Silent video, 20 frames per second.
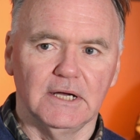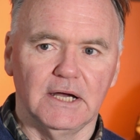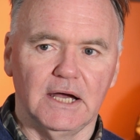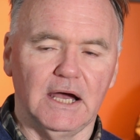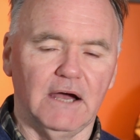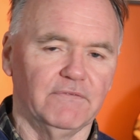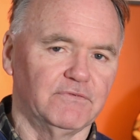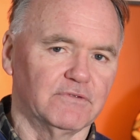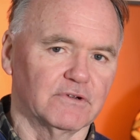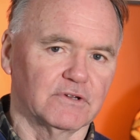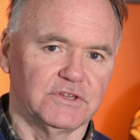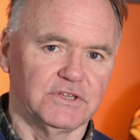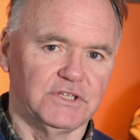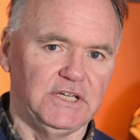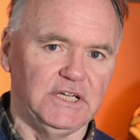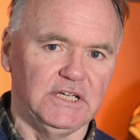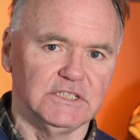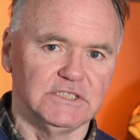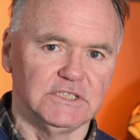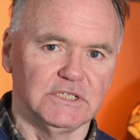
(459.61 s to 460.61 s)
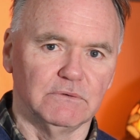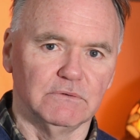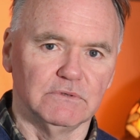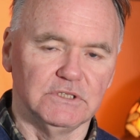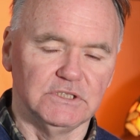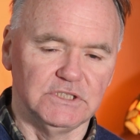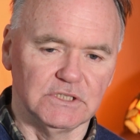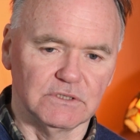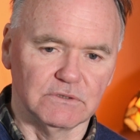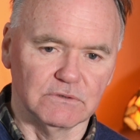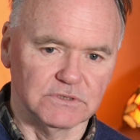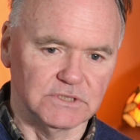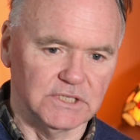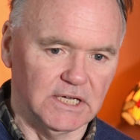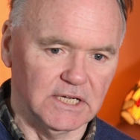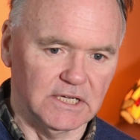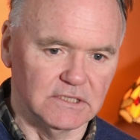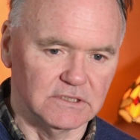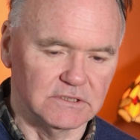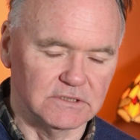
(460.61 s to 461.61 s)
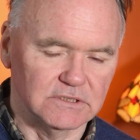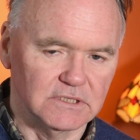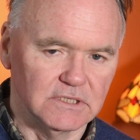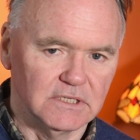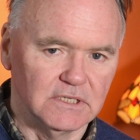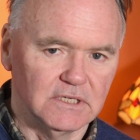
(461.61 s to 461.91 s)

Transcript: after t is equal to 0 seconds.